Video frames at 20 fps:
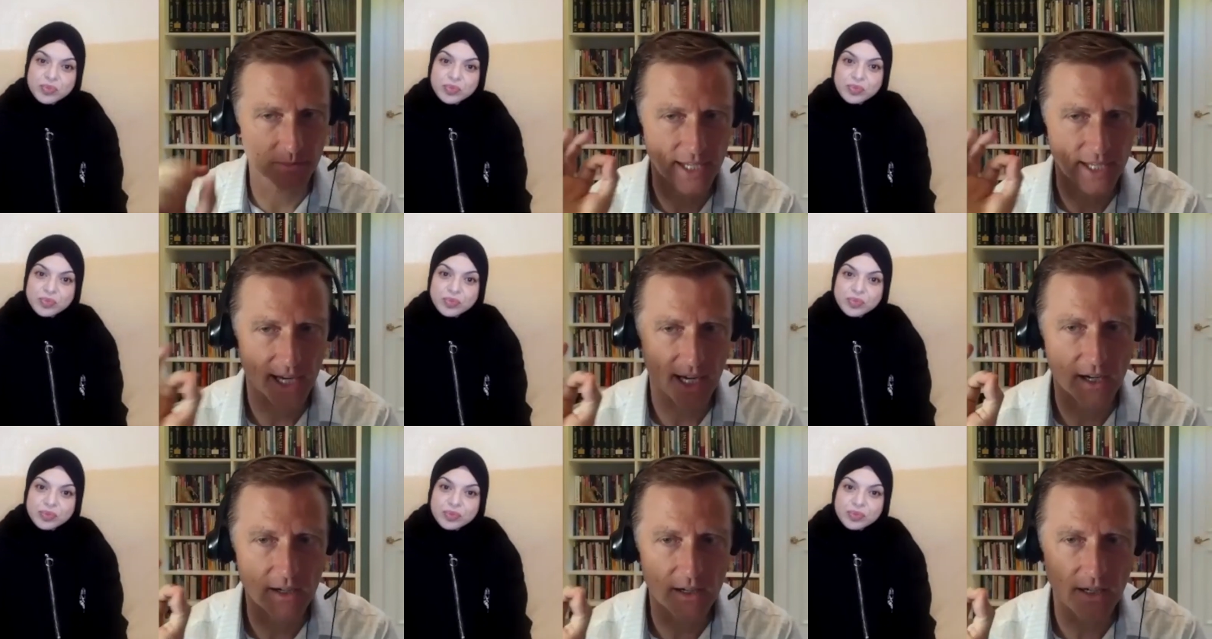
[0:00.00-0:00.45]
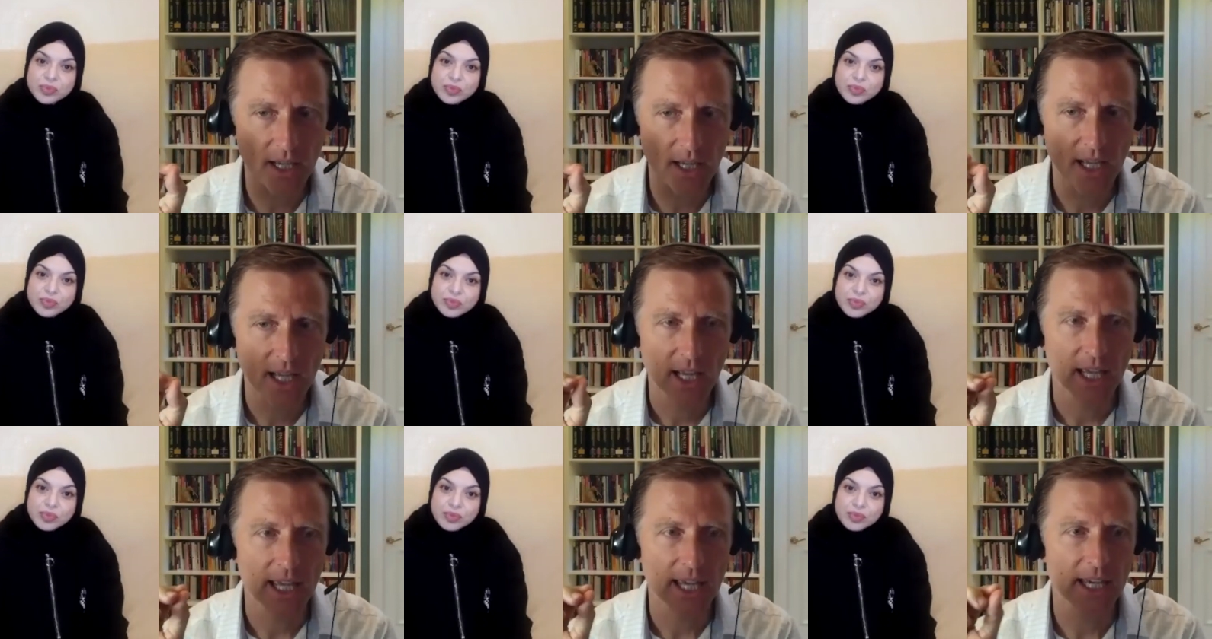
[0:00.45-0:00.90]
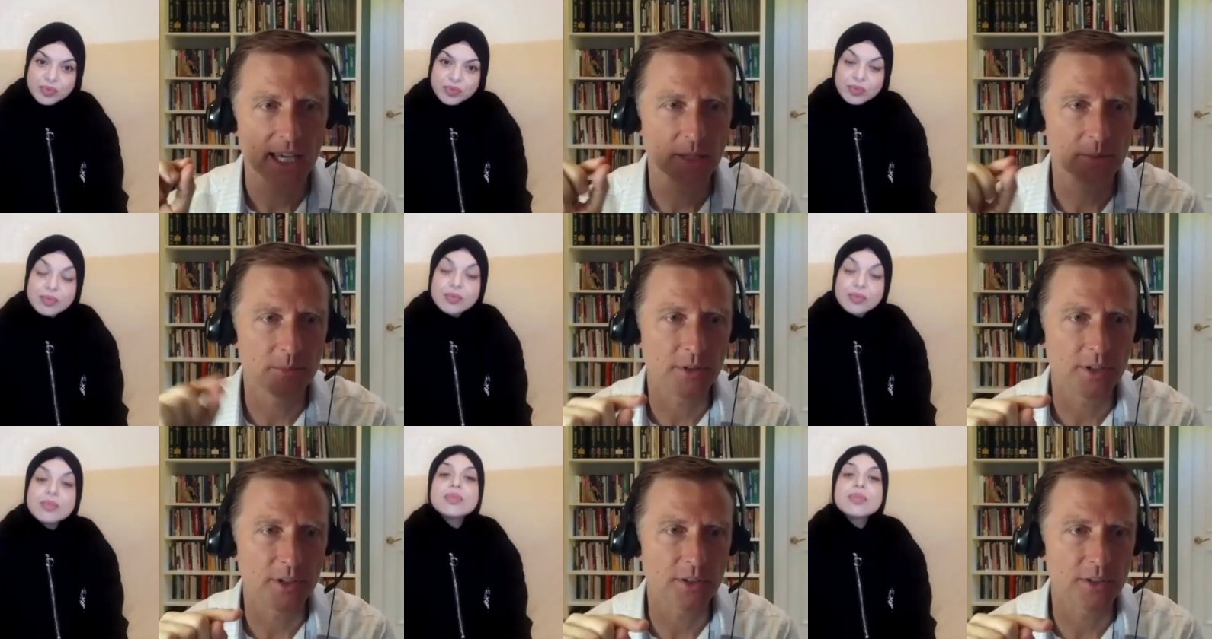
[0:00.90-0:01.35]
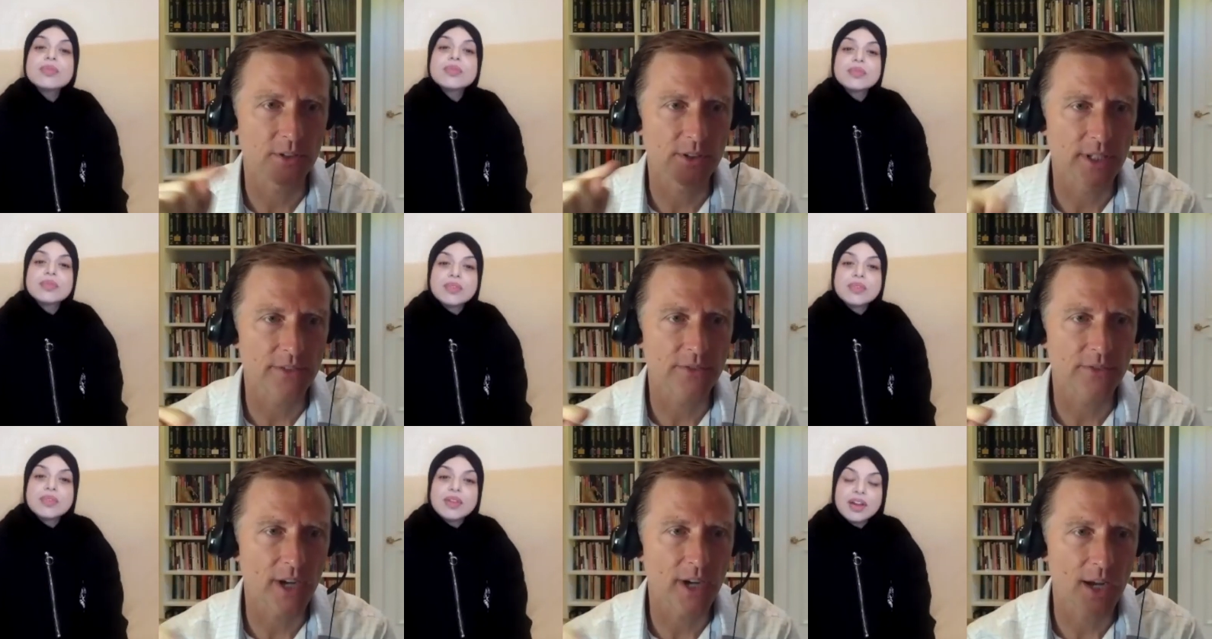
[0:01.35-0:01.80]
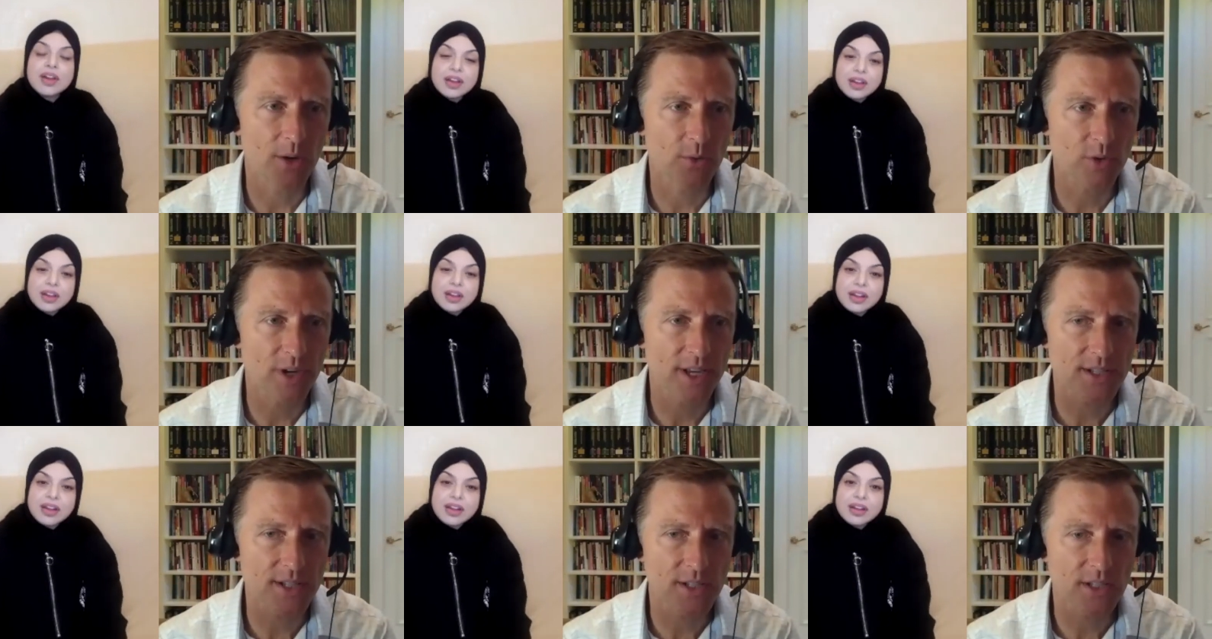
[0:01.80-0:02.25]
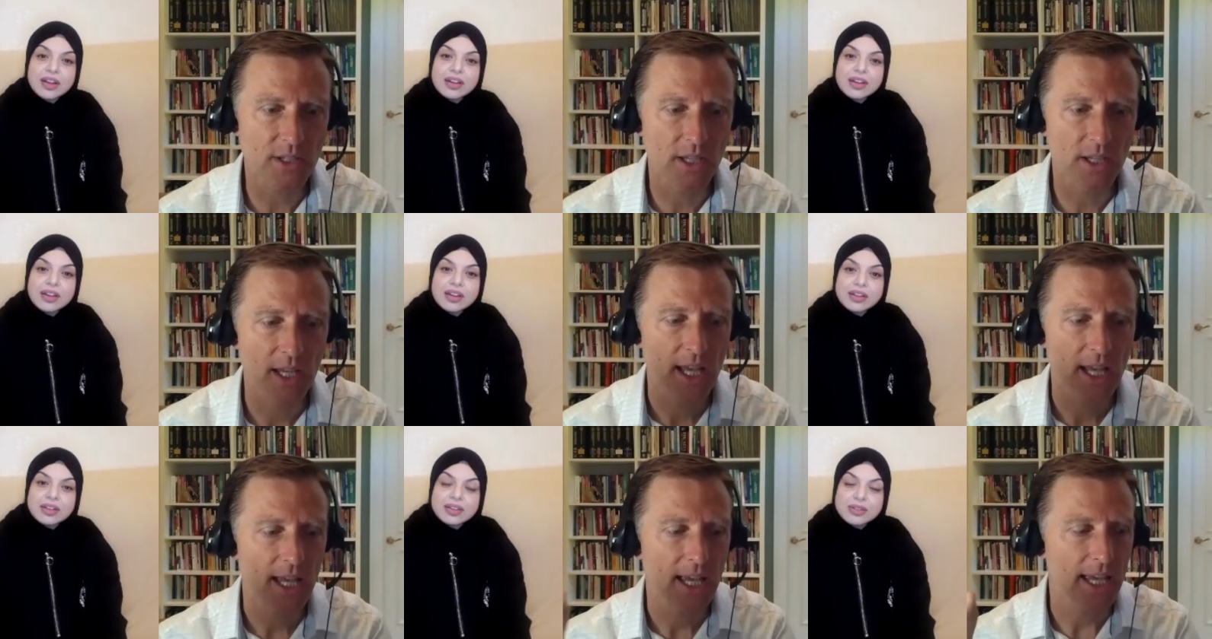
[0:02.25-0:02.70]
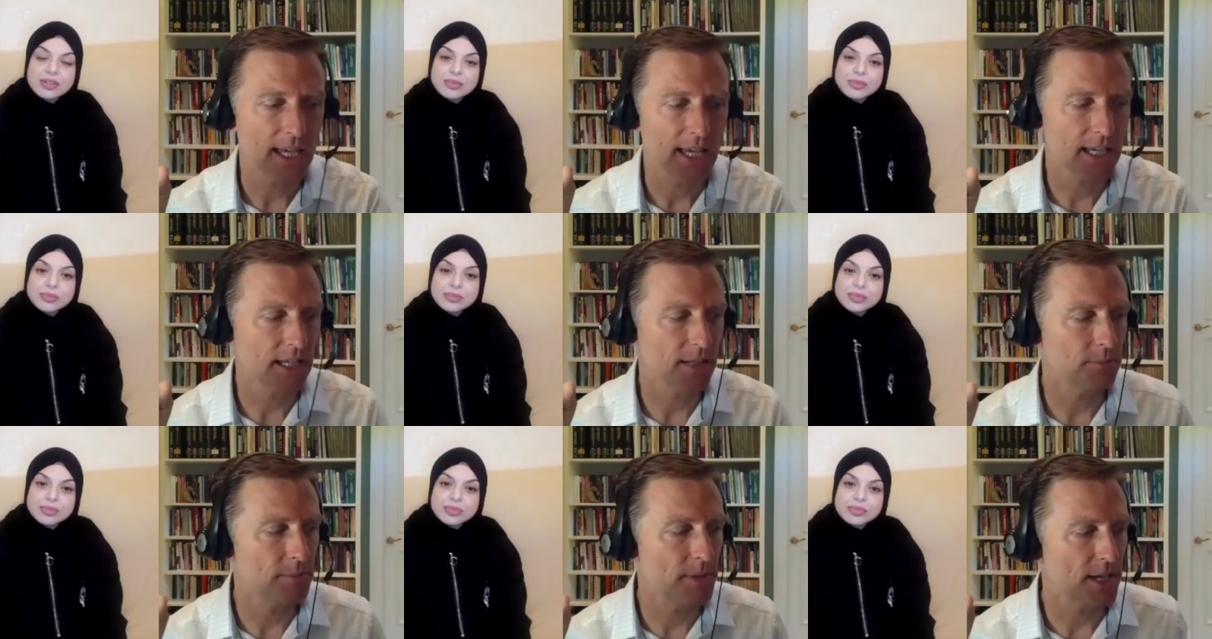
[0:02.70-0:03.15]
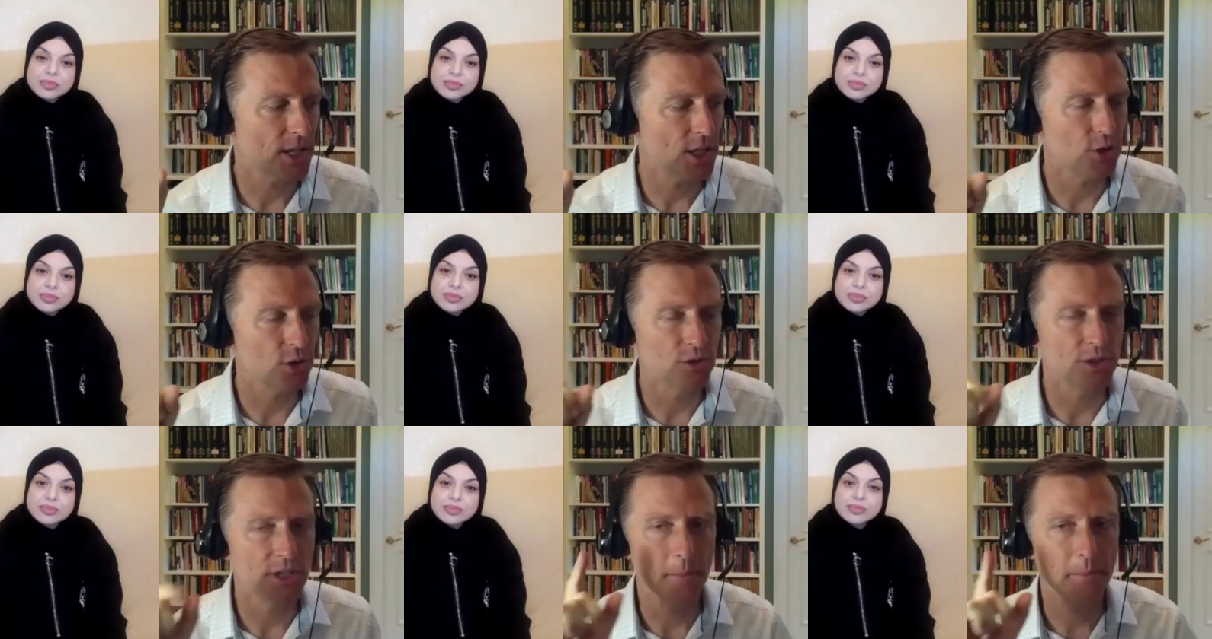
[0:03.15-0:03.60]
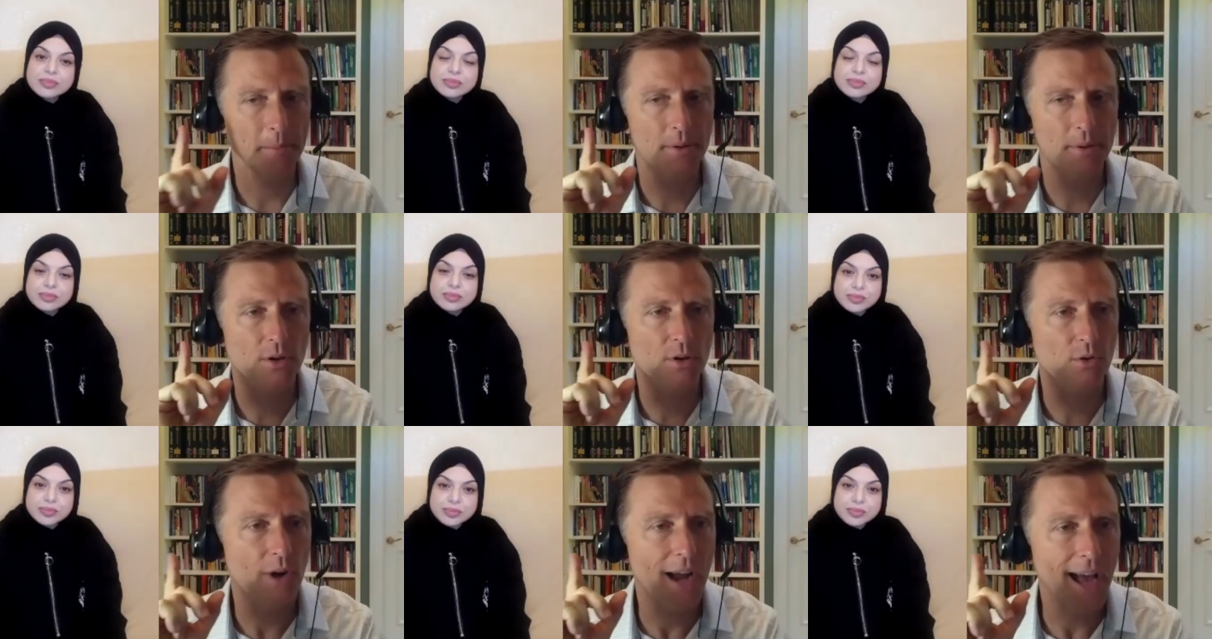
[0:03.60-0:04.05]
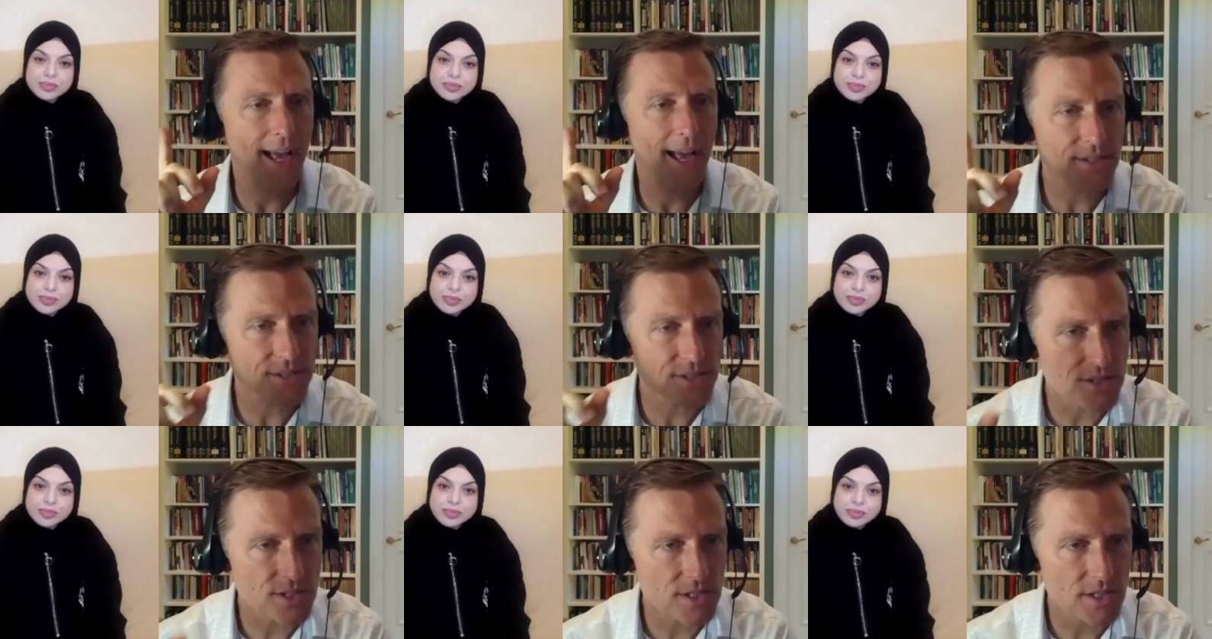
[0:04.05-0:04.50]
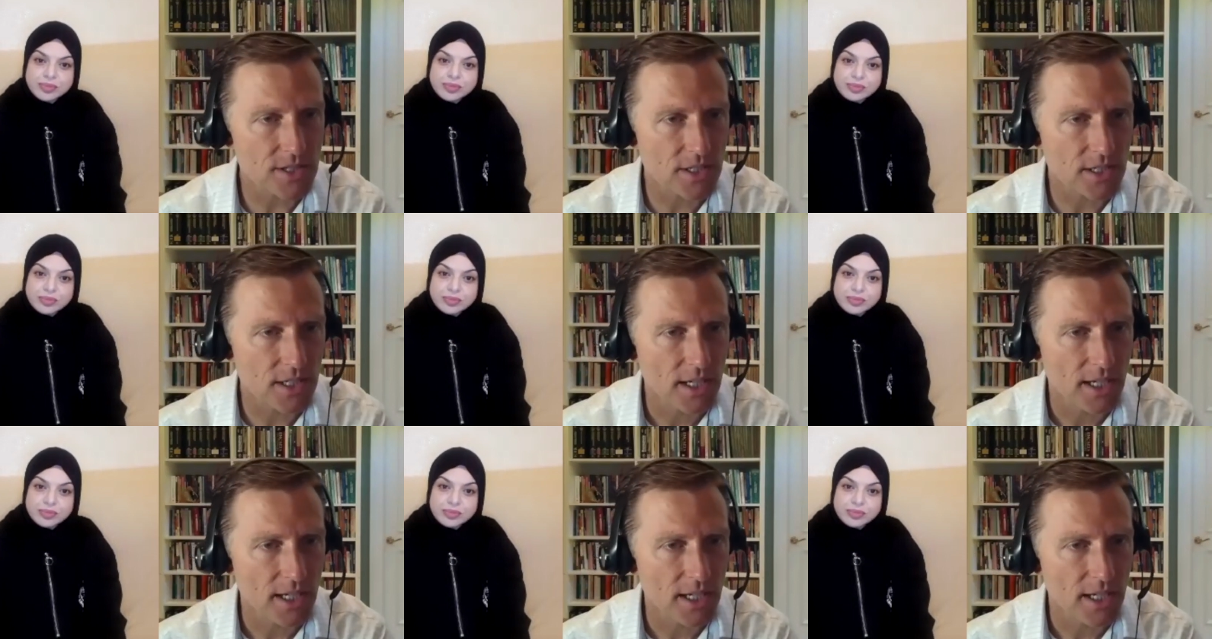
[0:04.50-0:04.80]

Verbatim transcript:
Speaker 1: there. It can put your liver at risk. It can make you depressed.